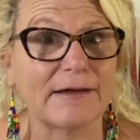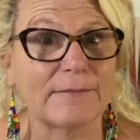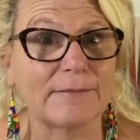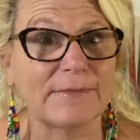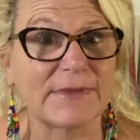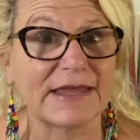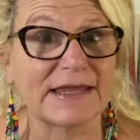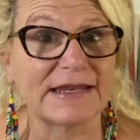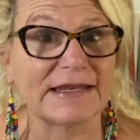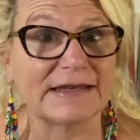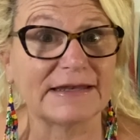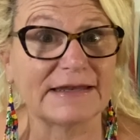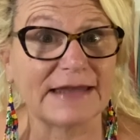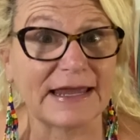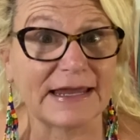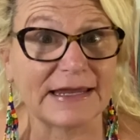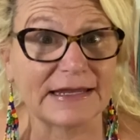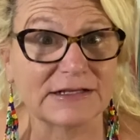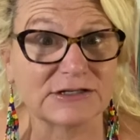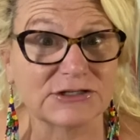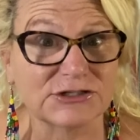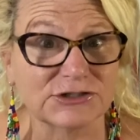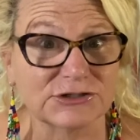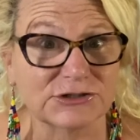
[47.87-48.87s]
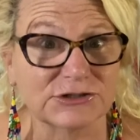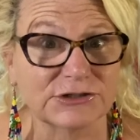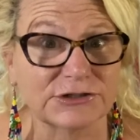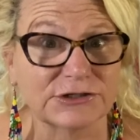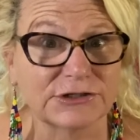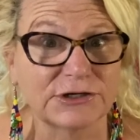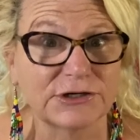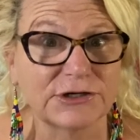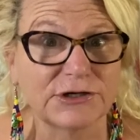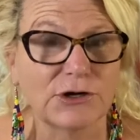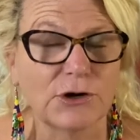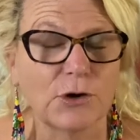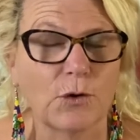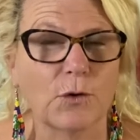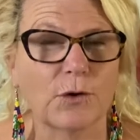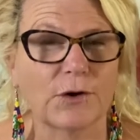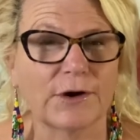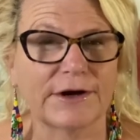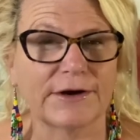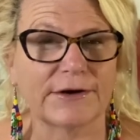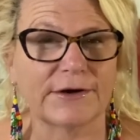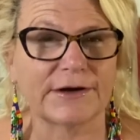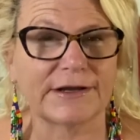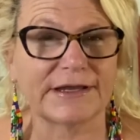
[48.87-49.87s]
in danger or
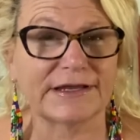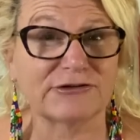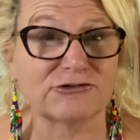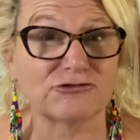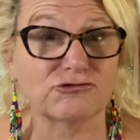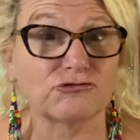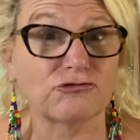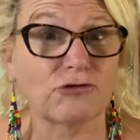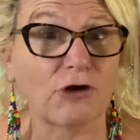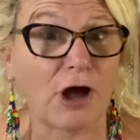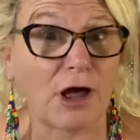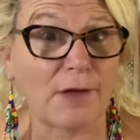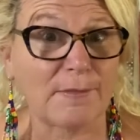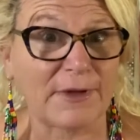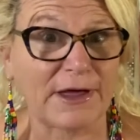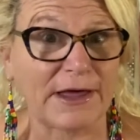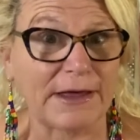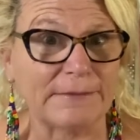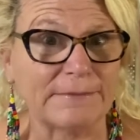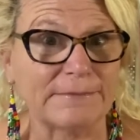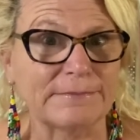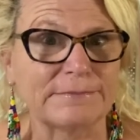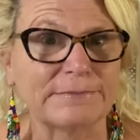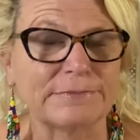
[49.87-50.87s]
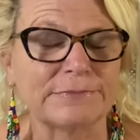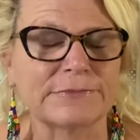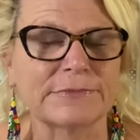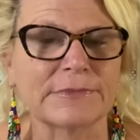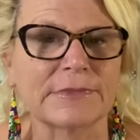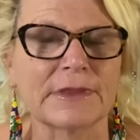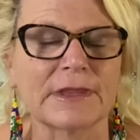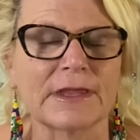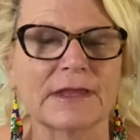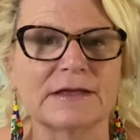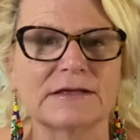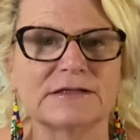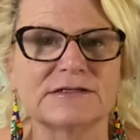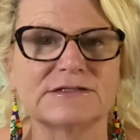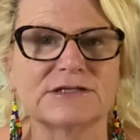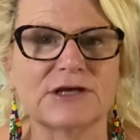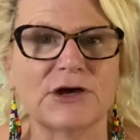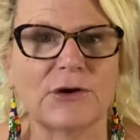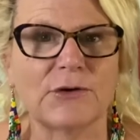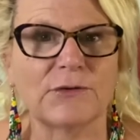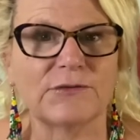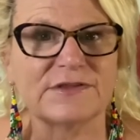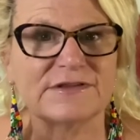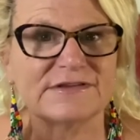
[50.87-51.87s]
in trauma.
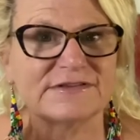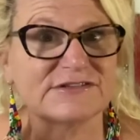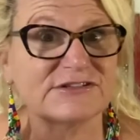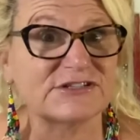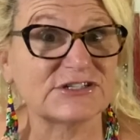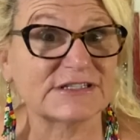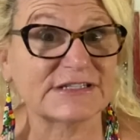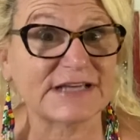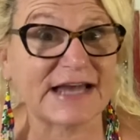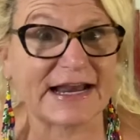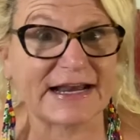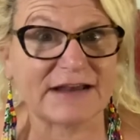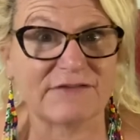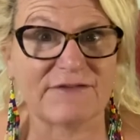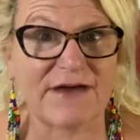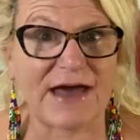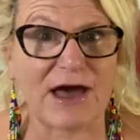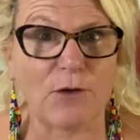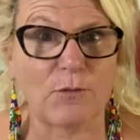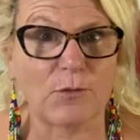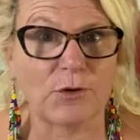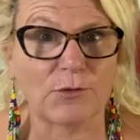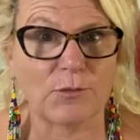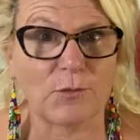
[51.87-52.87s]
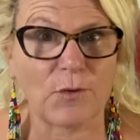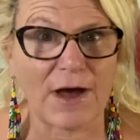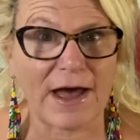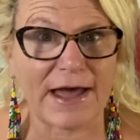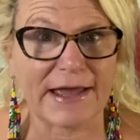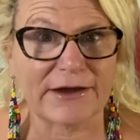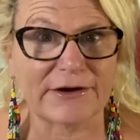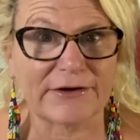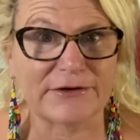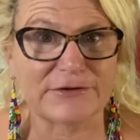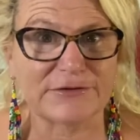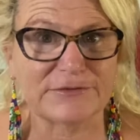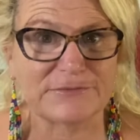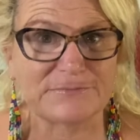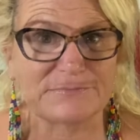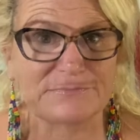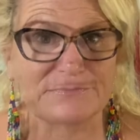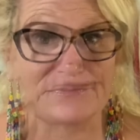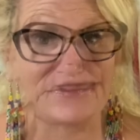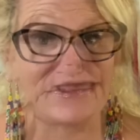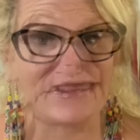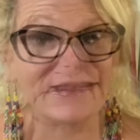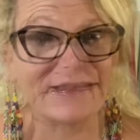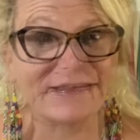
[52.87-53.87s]
So this is just kind of how we're wired.
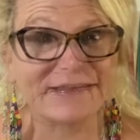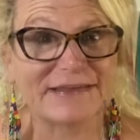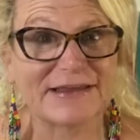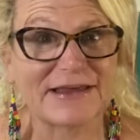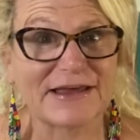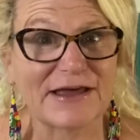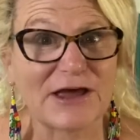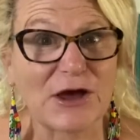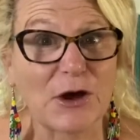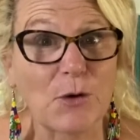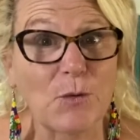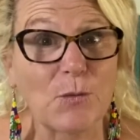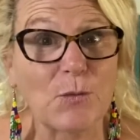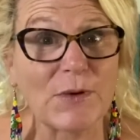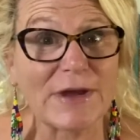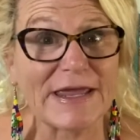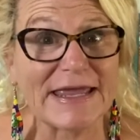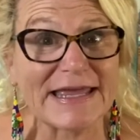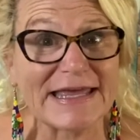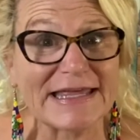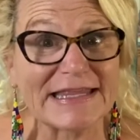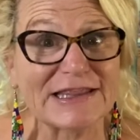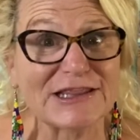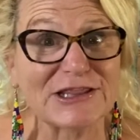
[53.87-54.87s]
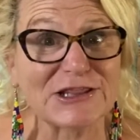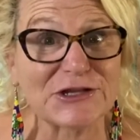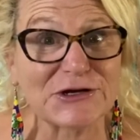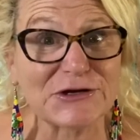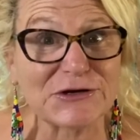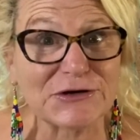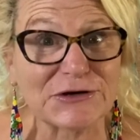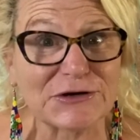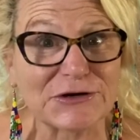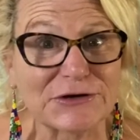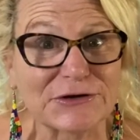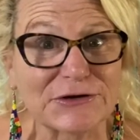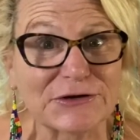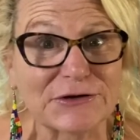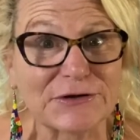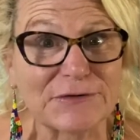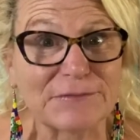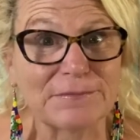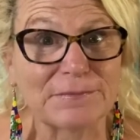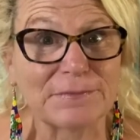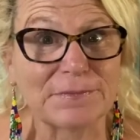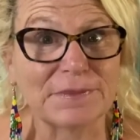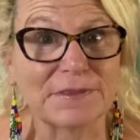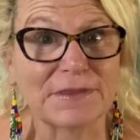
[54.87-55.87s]
But we can learn
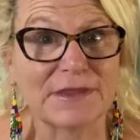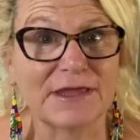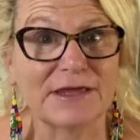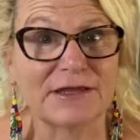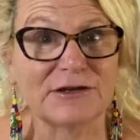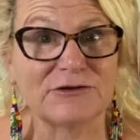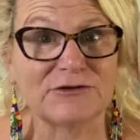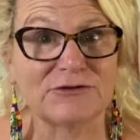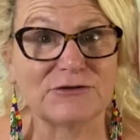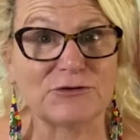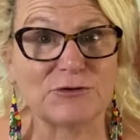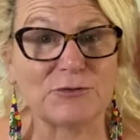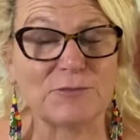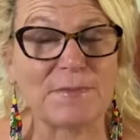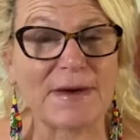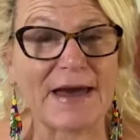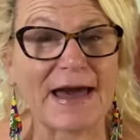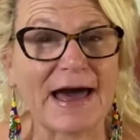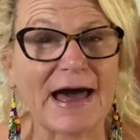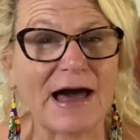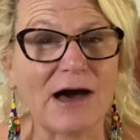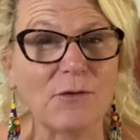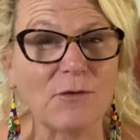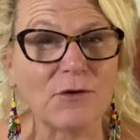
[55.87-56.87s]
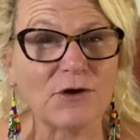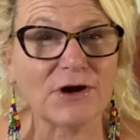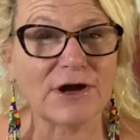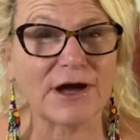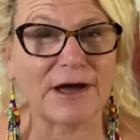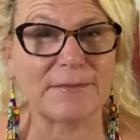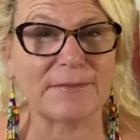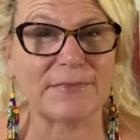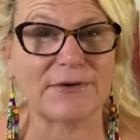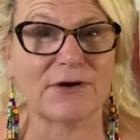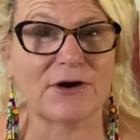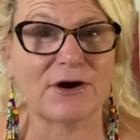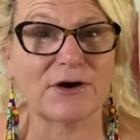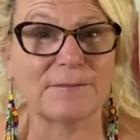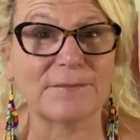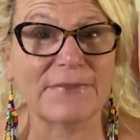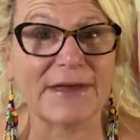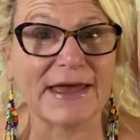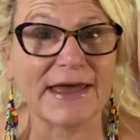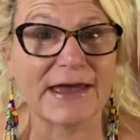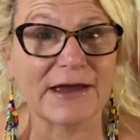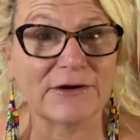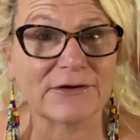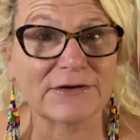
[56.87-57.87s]
to power up our
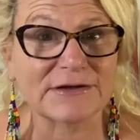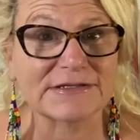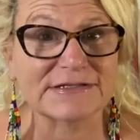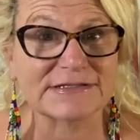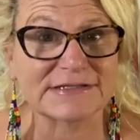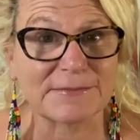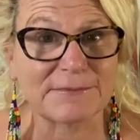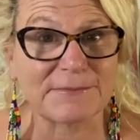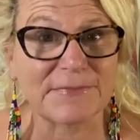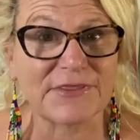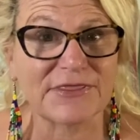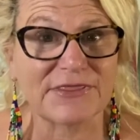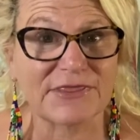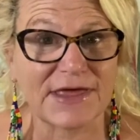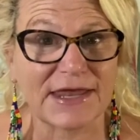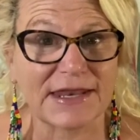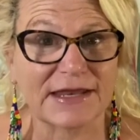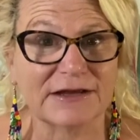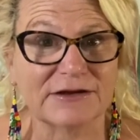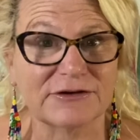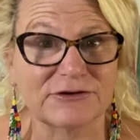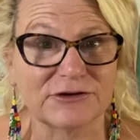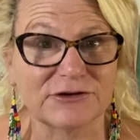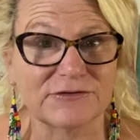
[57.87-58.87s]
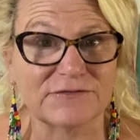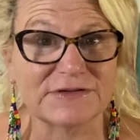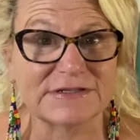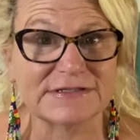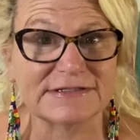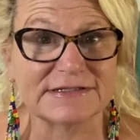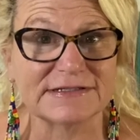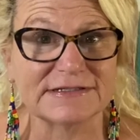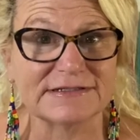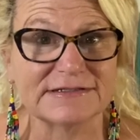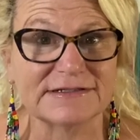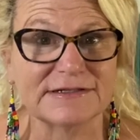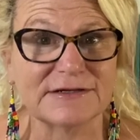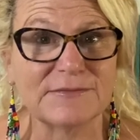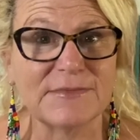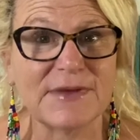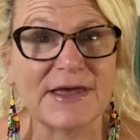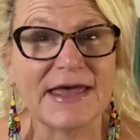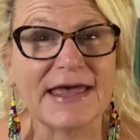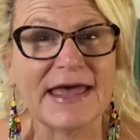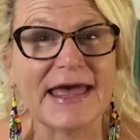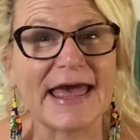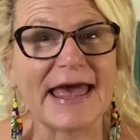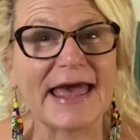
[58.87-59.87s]
parasympathetic nervous system
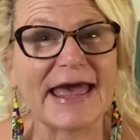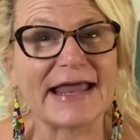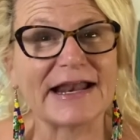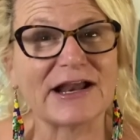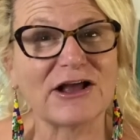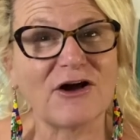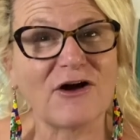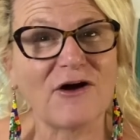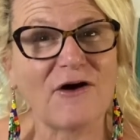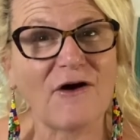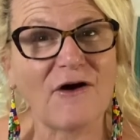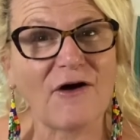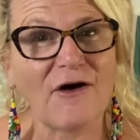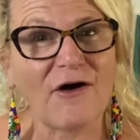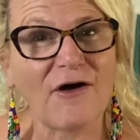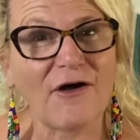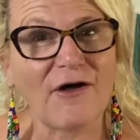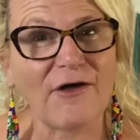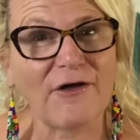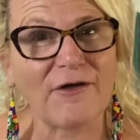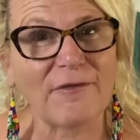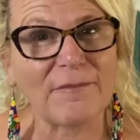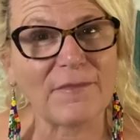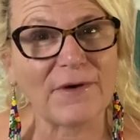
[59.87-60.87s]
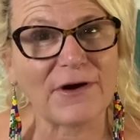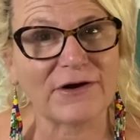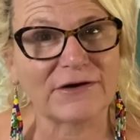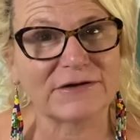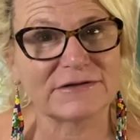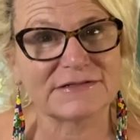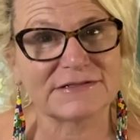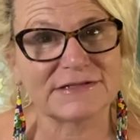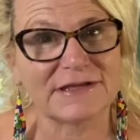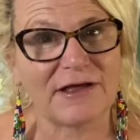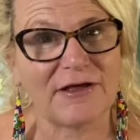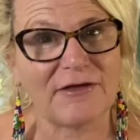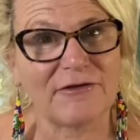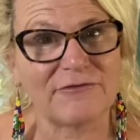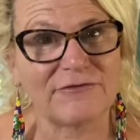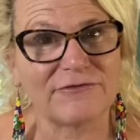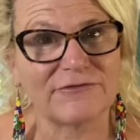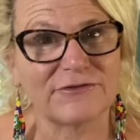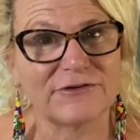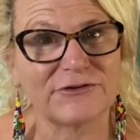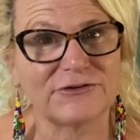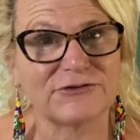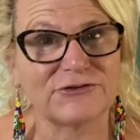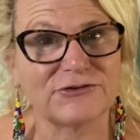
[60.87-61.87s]
and calm ourselves
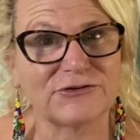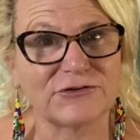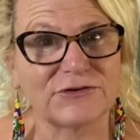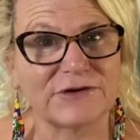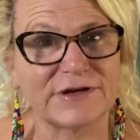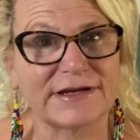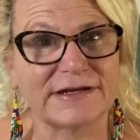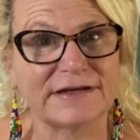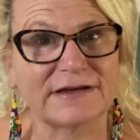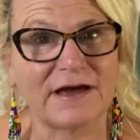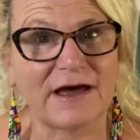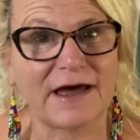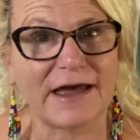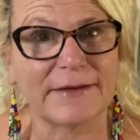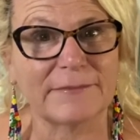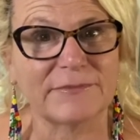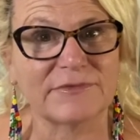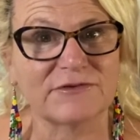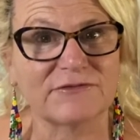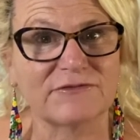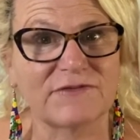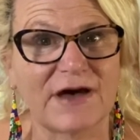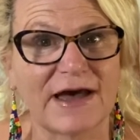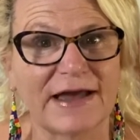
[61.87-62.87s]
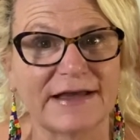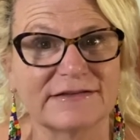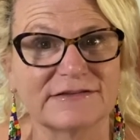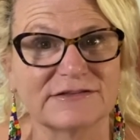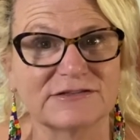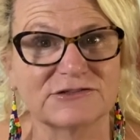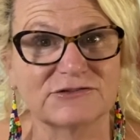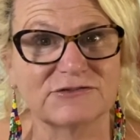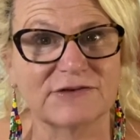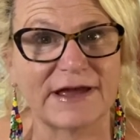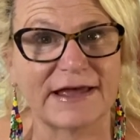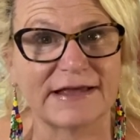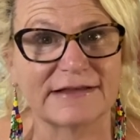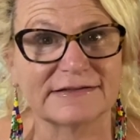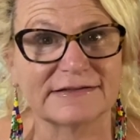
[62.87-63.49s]
during times of high stress,